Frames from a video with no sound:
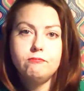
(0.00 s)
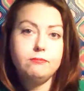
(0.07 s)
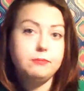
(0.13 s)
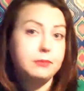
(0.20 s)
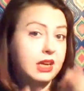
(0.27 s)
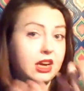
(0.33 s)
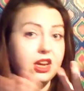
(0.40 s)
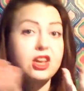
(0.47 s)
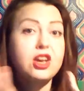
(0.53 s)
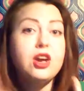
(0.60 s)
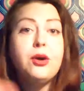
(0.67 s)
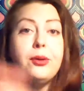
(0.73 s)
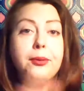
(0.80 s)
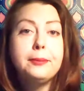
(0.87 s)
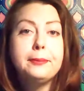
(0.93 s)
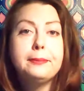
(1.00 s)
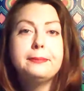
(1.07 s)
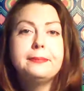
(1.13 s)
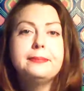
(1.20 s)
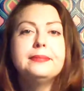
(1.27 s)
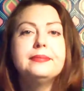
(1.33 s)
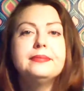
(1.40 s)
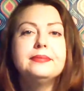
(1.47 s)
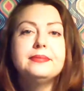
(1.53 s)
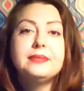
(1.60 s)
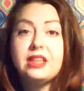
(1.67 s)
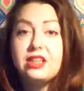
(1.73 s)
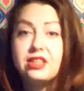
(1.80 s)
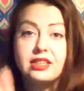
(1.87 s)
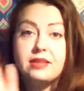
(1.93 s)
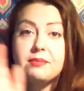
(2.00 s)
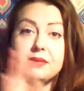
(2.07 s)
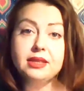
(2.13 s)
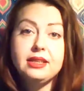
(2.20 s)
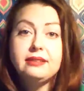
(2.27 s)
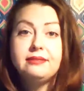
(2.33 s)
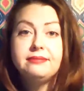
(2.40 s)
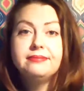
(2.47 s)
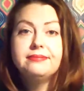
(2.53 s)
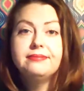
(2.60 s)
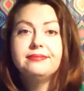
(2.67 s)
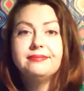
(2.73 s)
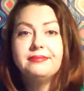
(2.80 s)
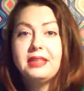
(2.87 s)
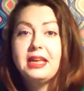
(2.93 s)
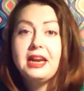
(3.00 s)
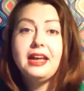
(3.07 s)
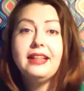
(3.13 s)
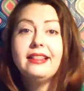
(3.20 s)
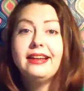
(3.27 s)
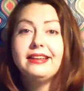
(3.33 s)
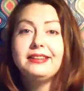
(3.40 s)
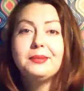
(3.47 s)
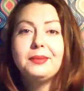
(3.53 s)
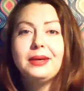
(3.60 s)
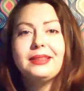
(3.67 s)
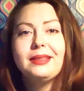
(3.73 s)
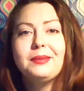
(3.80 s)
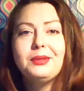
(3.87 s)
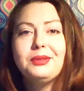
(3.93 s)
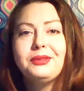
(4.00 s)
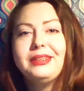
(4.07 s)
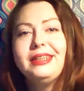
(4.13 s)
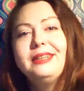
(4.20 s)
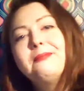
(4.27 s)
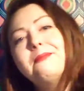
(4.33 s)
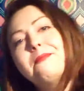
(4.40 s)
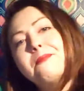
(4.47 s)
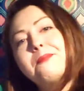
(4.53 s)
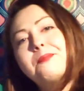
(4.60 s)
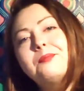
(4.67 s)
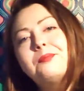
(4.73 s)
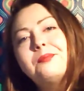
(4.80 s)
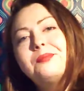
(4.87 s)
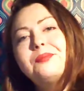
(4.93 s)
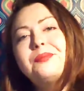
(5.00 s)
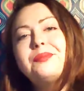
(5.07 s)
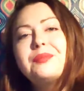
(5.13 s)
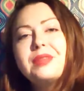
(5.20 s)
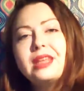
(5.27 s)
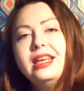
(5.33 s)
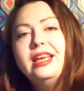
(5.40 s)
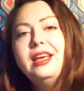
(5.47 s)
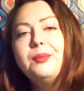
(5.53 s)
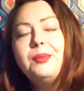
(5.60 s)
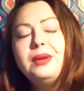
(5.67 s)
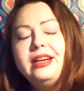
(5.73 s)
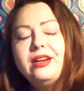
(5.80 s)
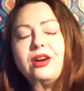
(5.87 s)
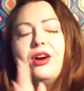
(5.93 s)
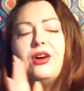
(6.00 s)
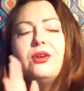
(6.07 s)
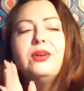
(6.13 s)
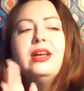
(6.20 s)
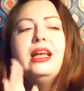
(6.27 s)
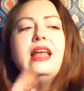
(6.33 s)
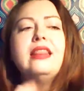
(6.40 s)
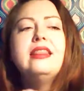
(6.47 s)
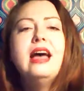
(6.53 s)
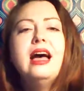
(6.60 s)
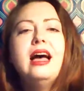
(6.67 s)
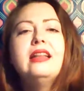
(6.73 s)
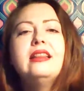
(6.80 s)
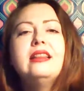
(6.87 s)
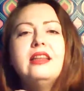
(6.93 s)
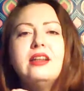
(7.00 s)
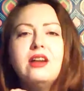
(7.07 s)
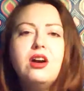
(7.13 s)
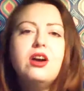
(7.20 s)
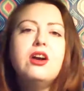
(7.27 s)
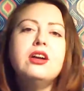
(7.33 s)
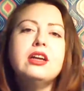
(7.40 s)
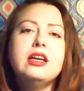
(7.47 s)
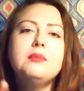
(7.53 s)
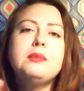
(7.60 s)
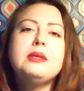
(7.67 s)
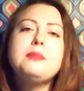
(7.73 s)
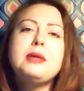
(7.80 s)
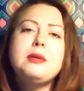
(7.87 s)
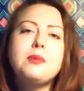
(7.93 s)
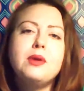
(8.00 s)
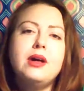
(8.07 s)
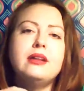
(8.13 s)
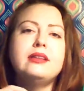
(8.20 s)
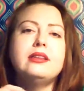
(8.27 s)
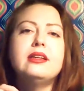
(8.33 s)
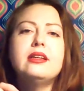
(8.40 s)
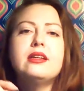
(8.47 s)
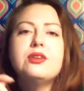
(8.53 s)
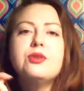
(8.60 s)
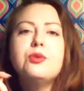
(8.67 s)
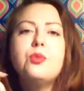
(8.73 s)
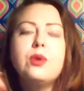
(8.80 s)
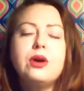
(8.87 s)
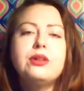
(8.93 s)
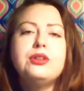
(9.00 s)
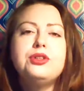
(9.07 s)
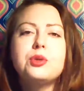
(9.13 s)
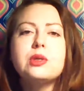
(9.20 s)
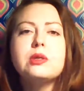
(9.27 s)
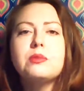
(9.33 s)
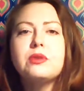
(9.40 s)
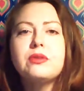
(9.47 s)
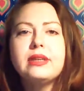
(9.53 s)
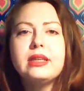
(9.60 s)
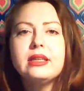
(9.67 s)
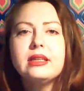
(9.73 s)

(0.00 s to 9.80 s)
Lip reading: There you go. There's something that I liked about the movie. But I know that there are going to be people out there who will enjoy the movie,